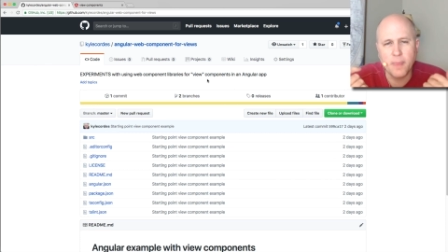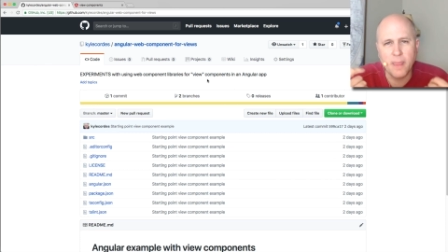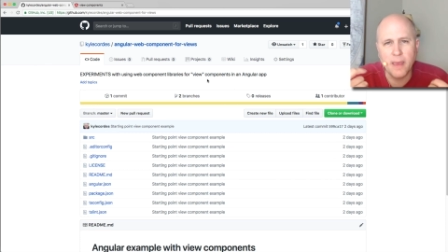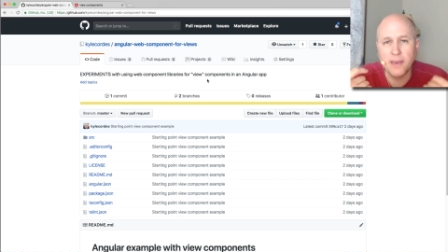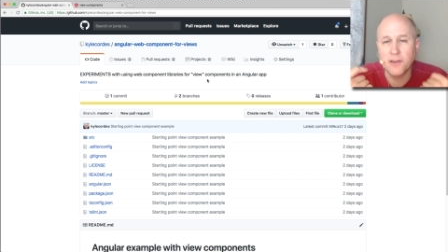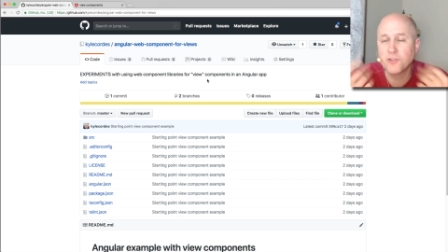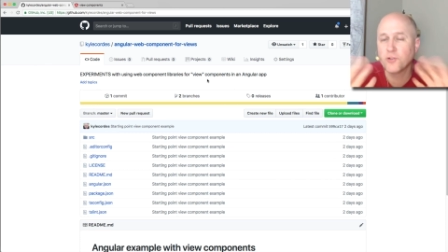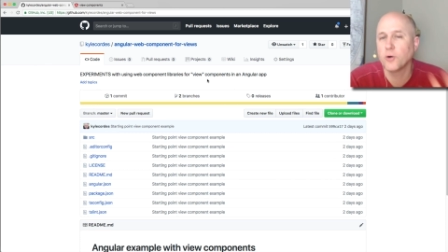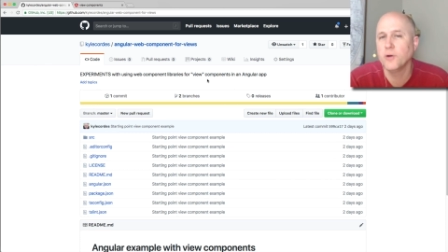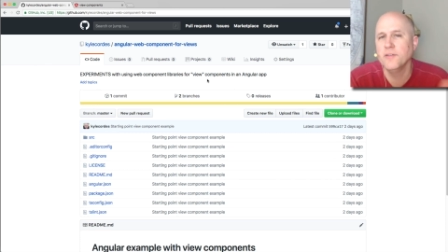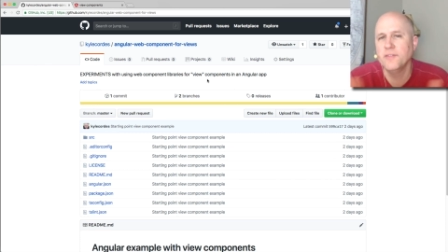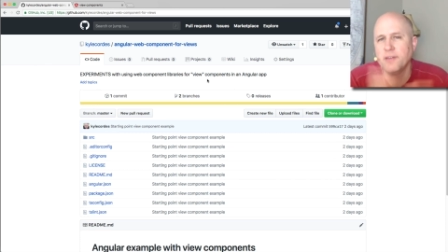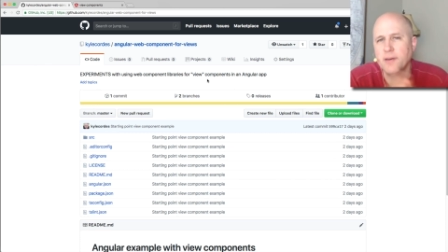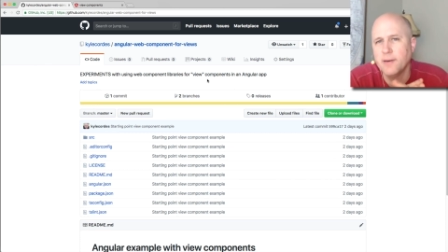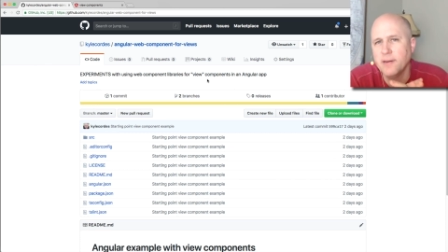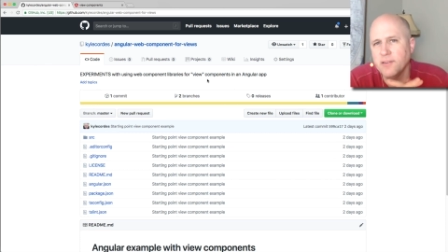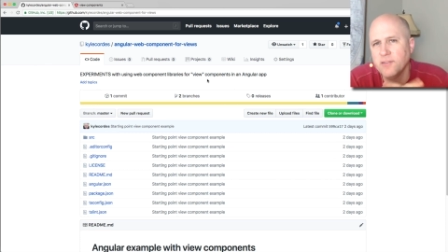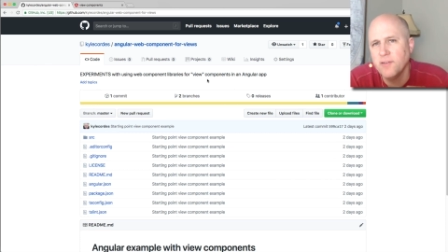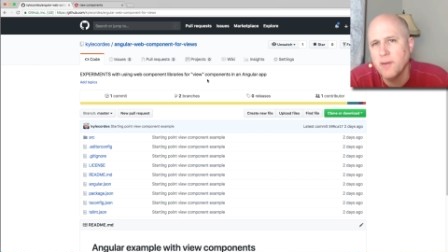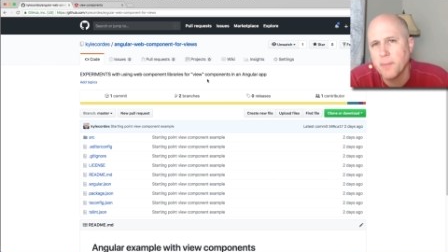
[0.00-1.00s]
a, short
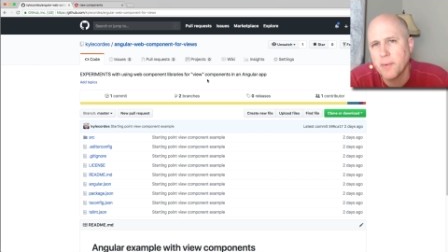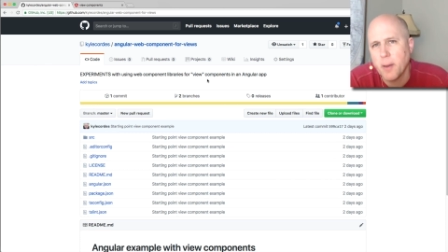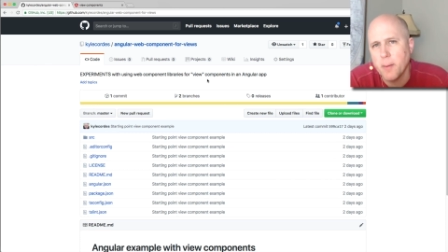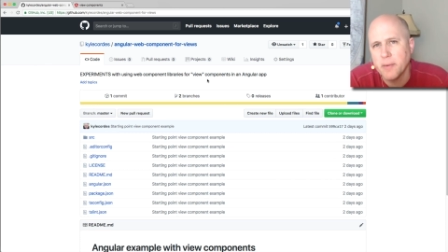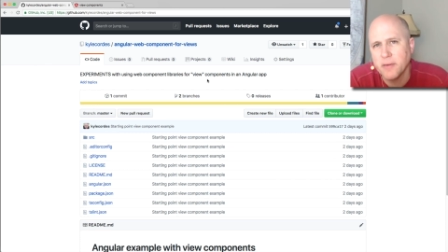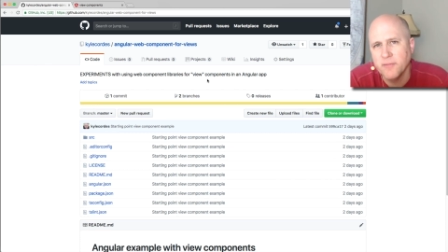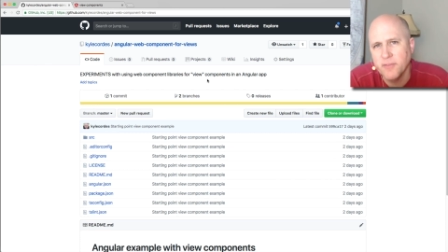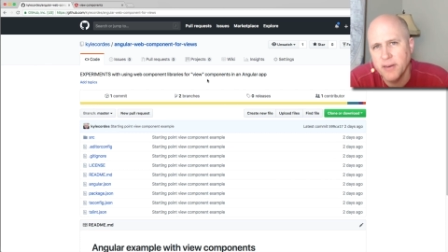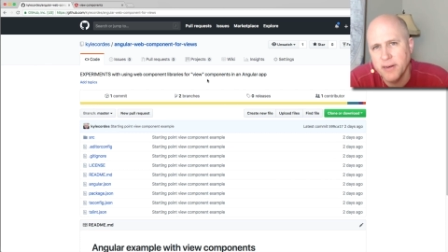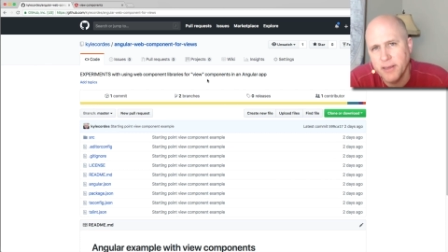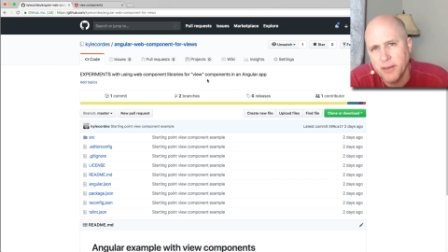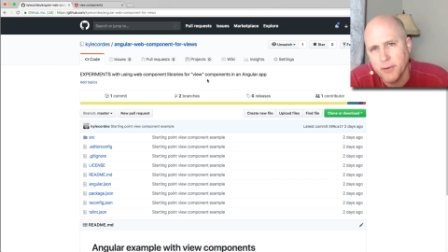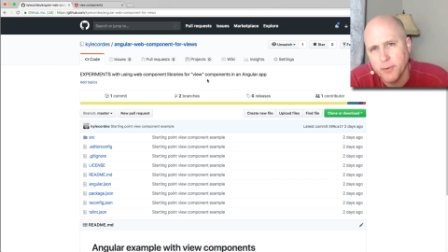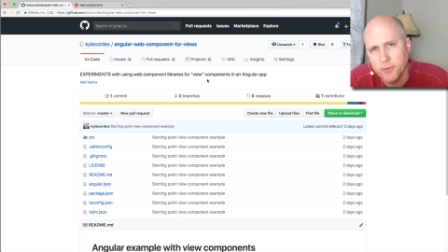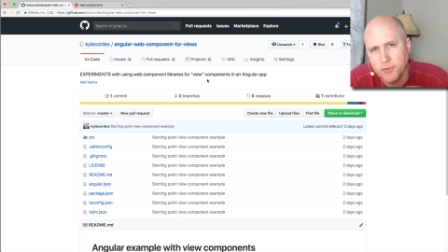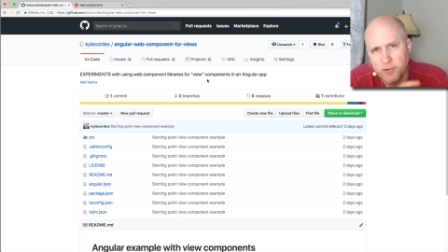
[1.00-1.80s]
series of upcoming videos.